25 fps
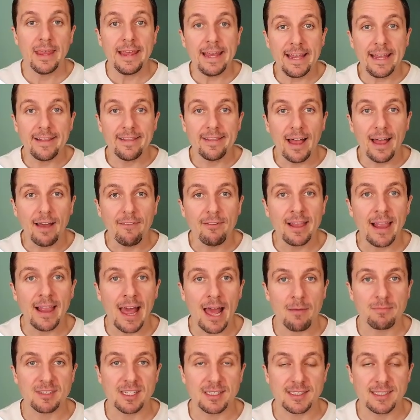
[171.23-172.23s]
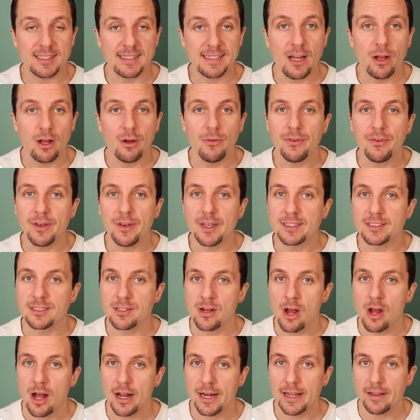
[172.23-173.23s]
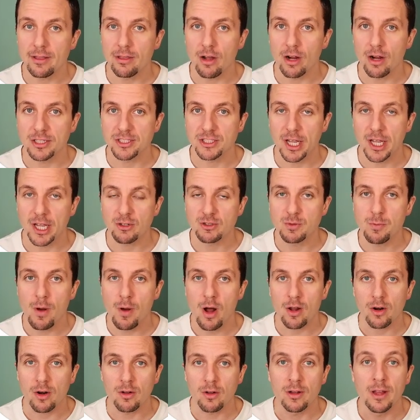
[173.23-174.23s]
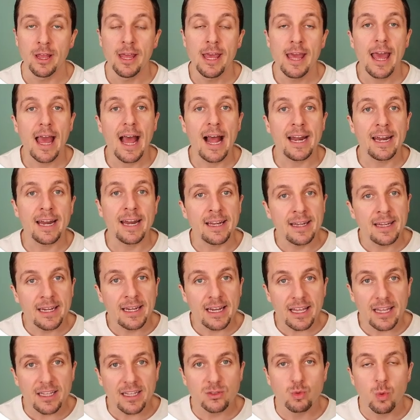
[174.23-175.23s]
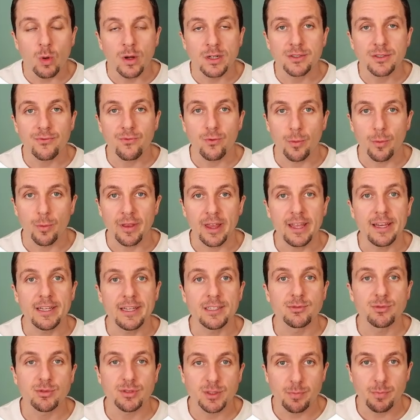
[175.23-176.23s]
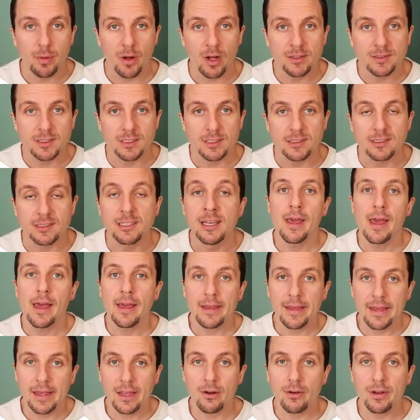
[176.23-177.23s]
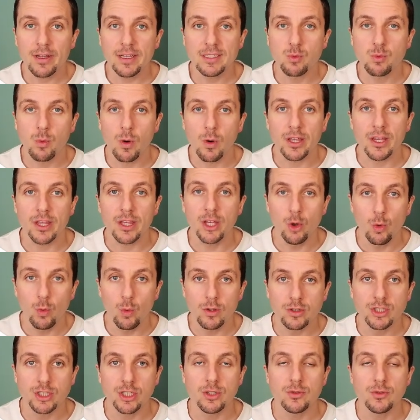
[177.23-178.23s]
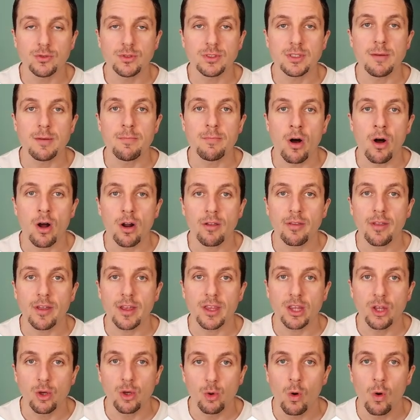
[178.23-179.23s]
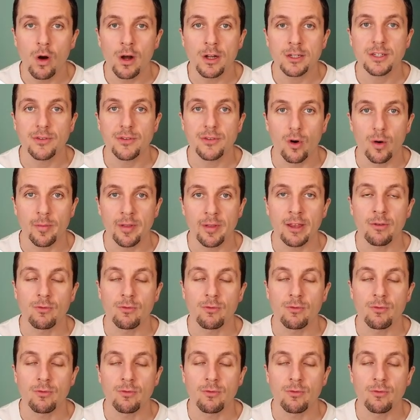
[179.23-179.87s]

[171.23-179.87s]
ElevenLabs itself is not a large language model, and it needs one to formulate its responses. Here is where you will choose the model that you want to formulate